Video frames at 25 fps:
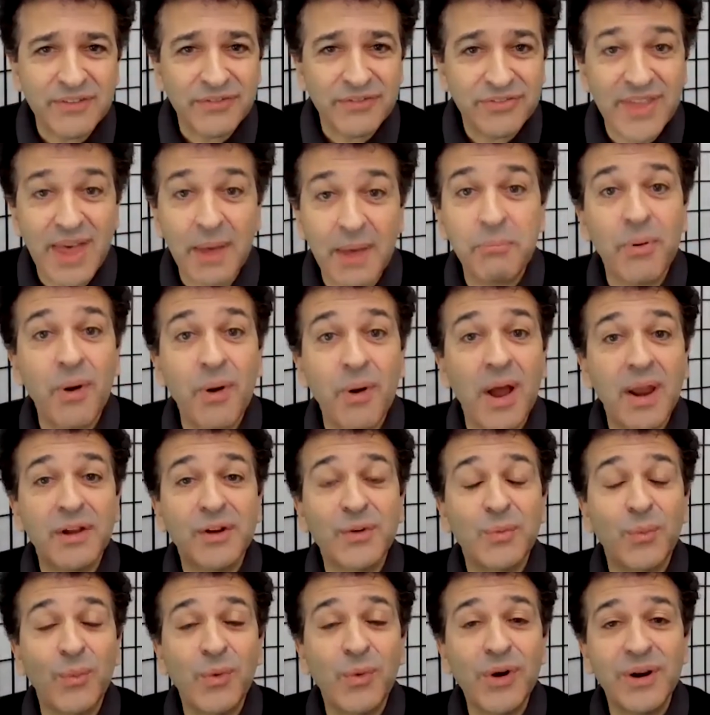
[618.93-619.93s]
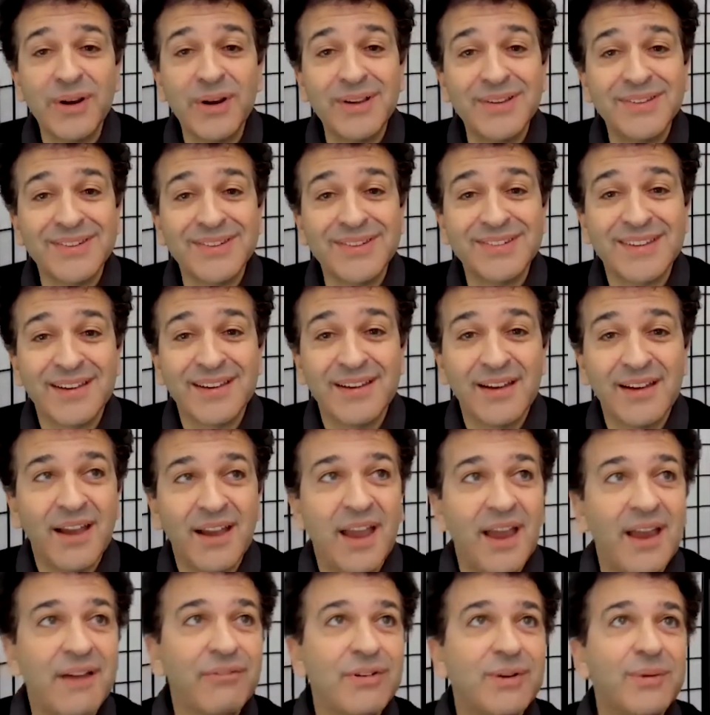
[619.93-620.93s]
If that product works,
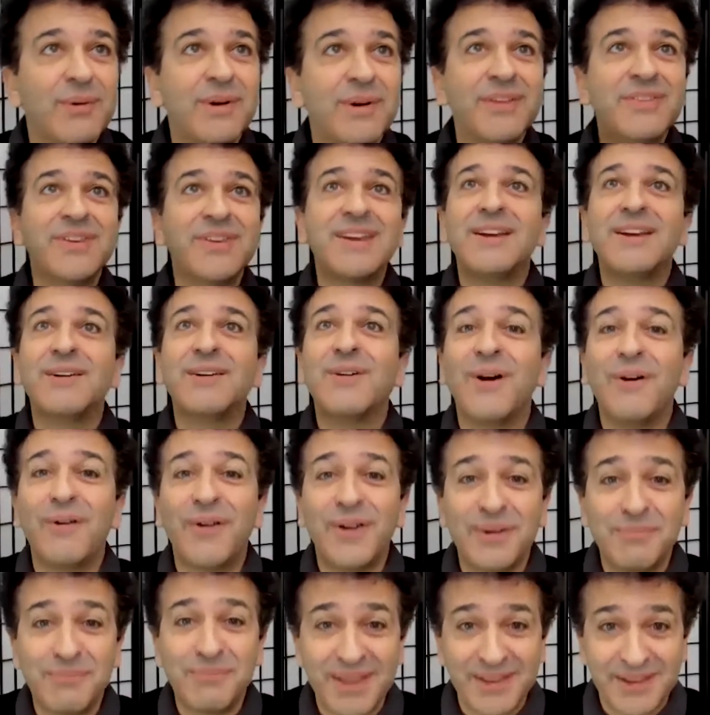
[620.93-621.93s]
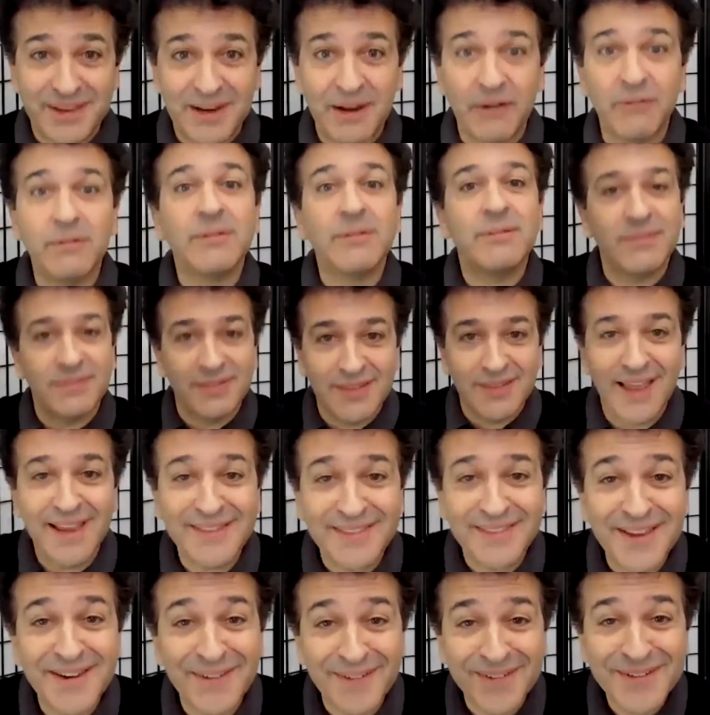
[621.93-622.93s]
everyone's a hero and a millionaire, like
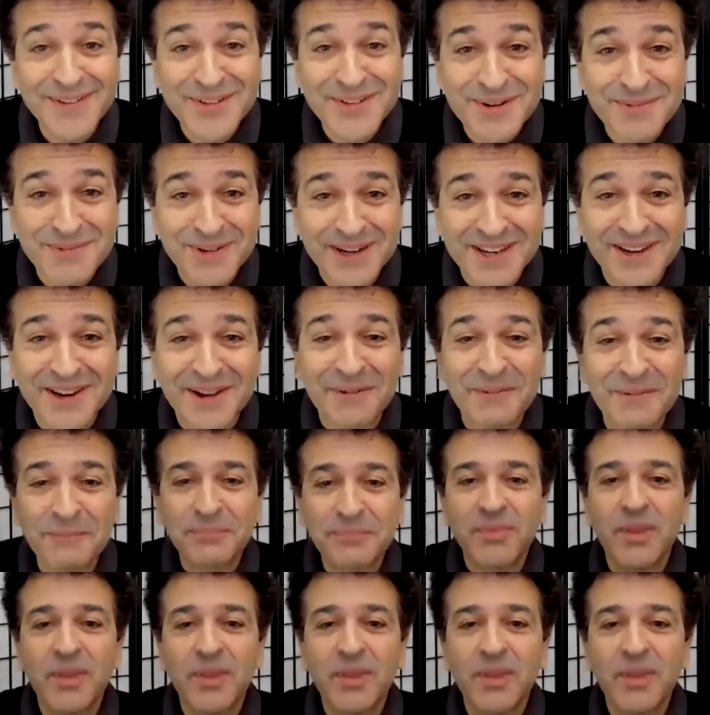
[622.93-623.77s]
they are in Germany now.